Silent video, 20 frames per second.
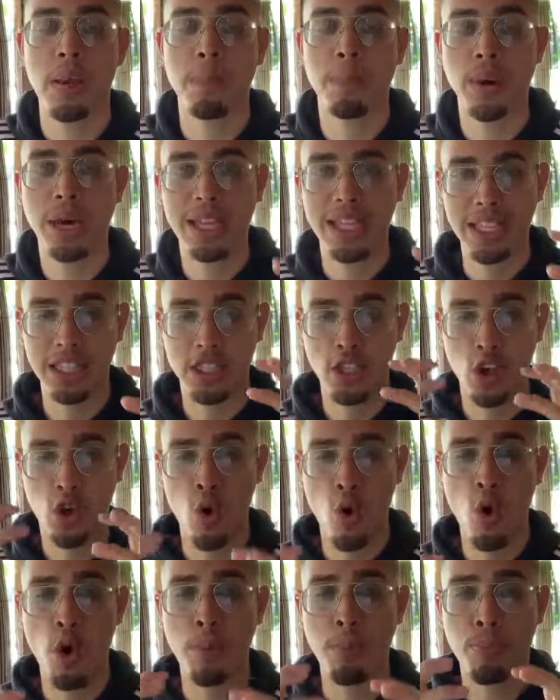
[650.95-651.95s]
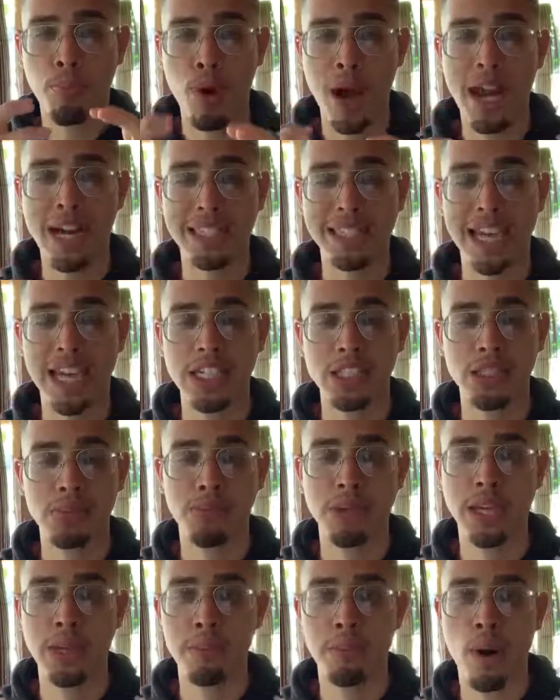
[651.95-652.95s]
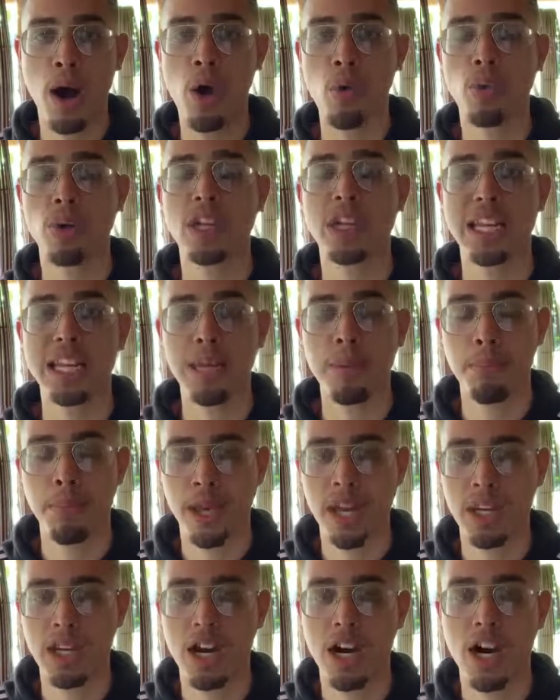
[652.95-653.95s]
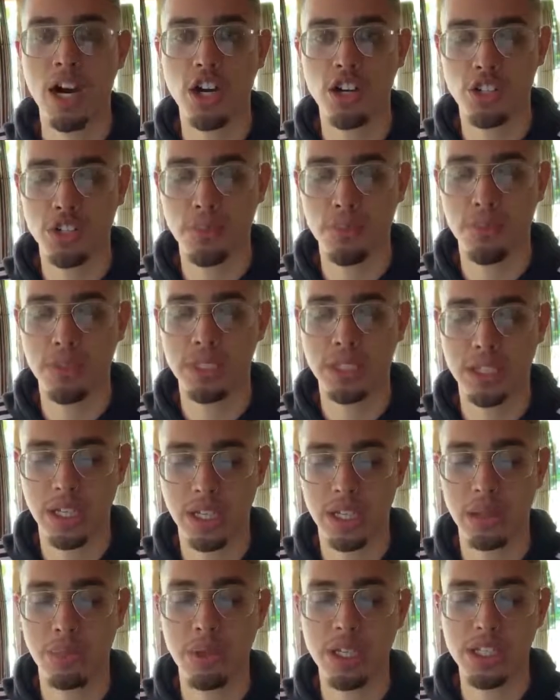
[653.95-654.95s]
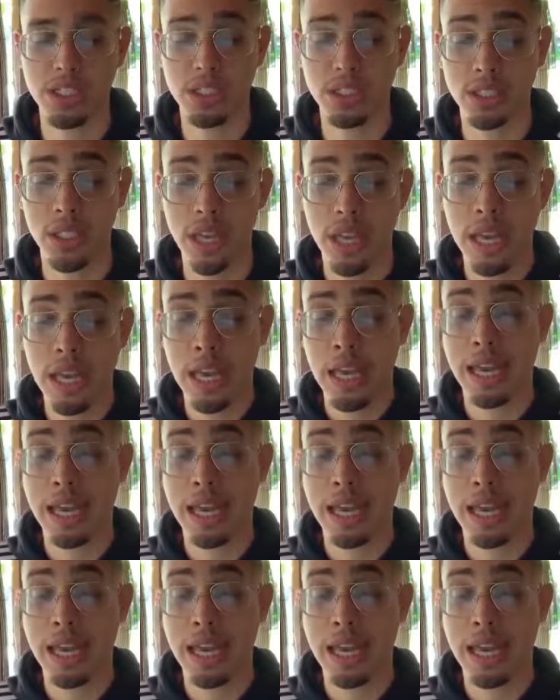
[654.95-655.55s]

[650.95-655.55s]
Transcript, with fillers: but the core product that is being bought, we're gonna get paid one hundred percent commissions.